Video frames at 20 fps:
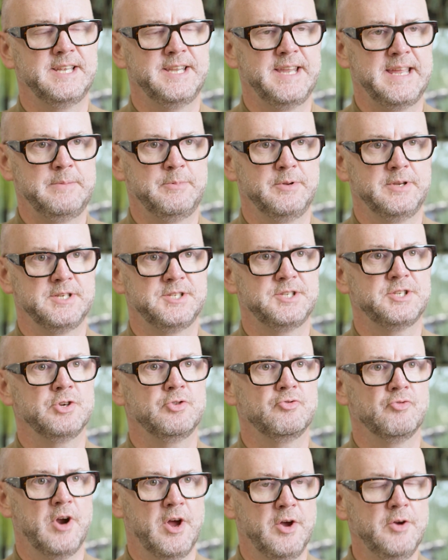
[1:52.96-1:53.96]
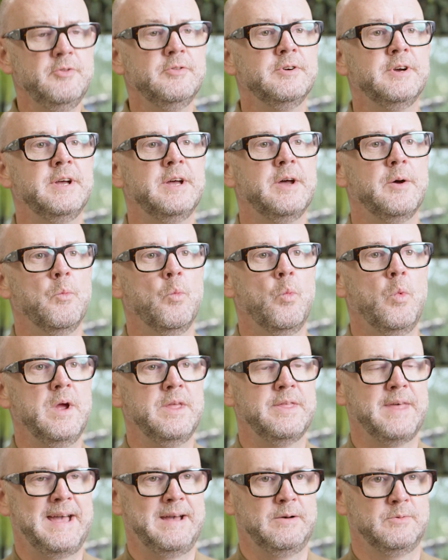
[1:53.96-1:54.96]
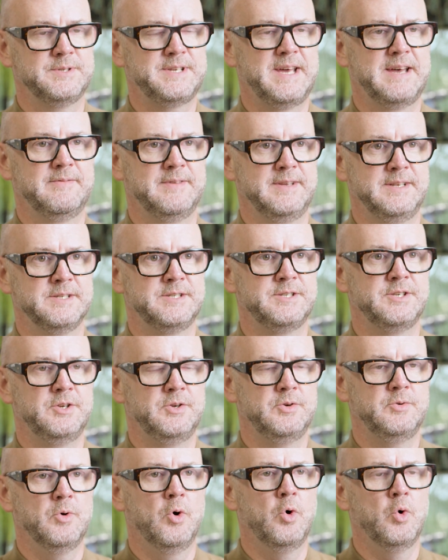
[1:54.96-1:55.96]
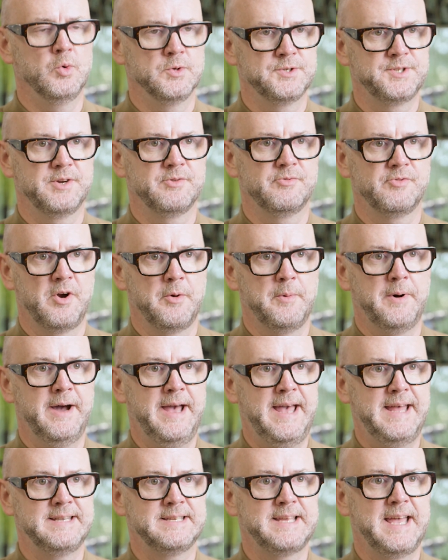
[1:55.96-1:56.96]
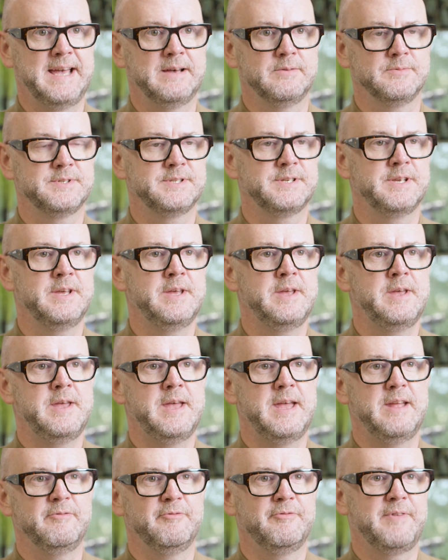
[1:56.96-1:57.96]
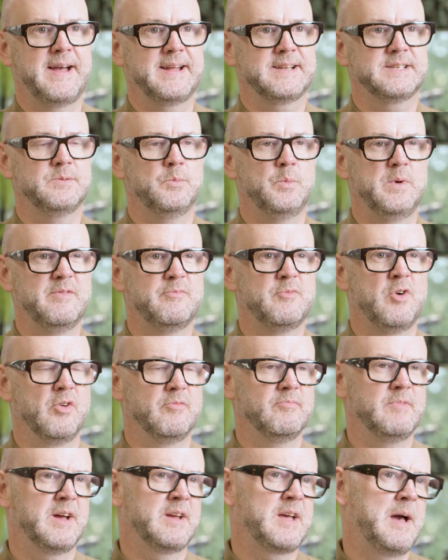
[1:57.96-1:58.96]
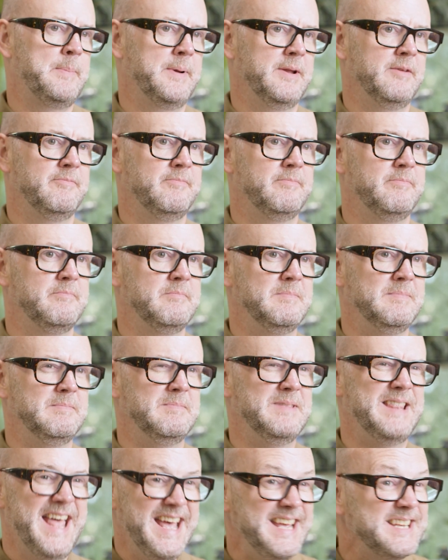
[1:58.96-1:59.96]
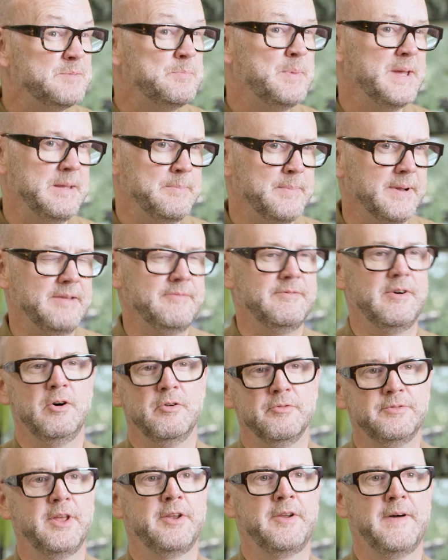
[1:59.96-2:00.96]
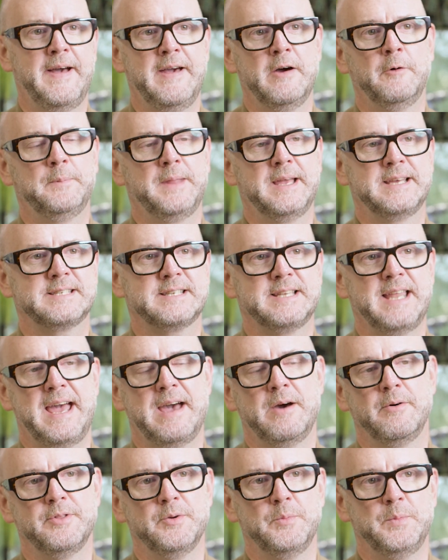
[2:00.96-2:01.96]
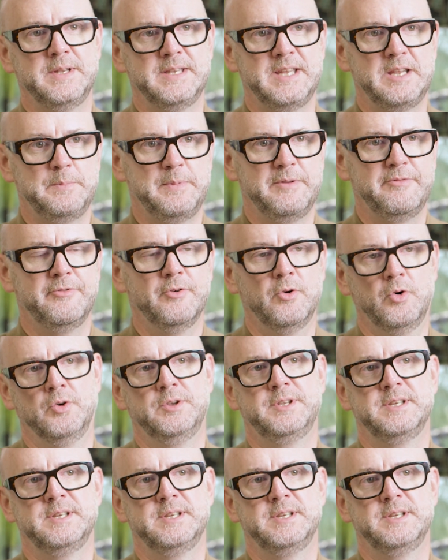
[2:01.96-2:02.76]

enabled us to grow without having to also grow our headcount. In fact, we've got a couple of less people involved on our help desk now than we did before,